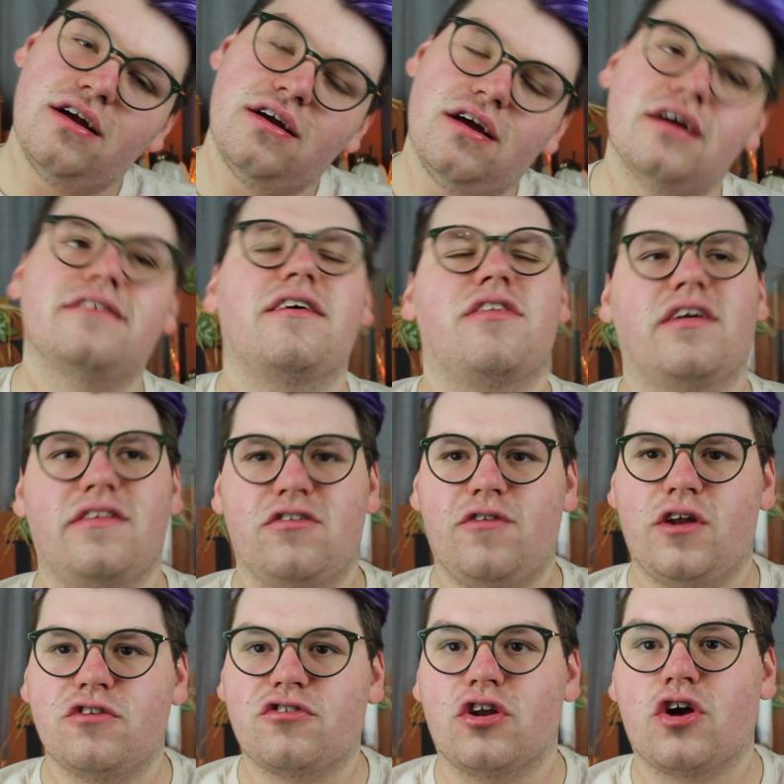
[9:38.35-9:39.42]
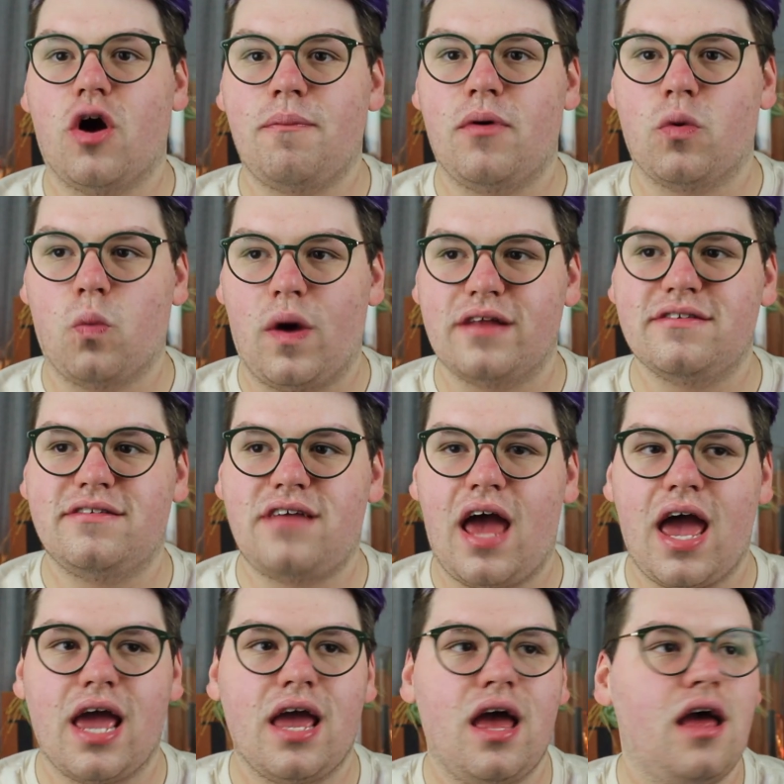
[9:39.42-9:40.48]
Because I think this video is going to go up on
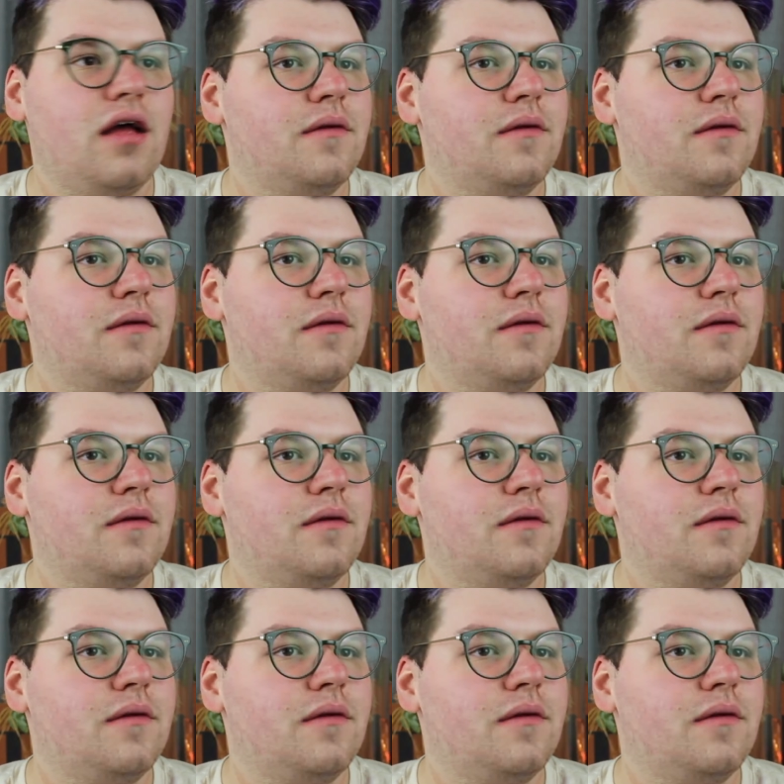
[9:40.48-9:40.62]
Wednesday.